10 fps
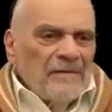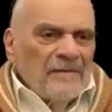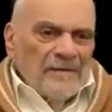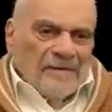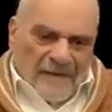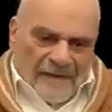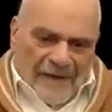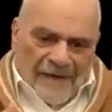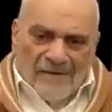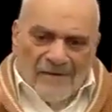Because the
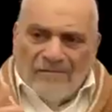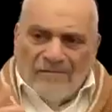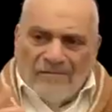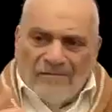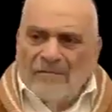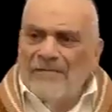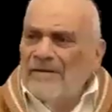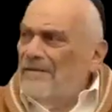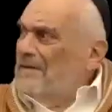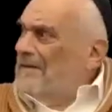cattle
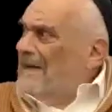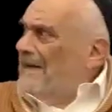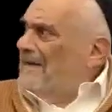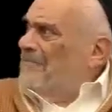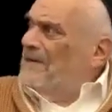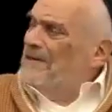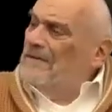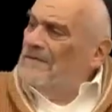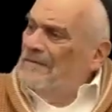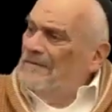represented the
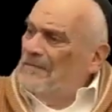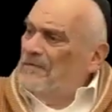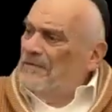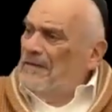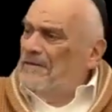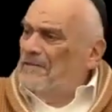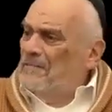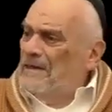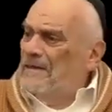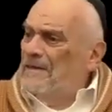economy, represented
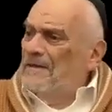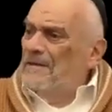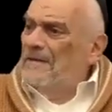money.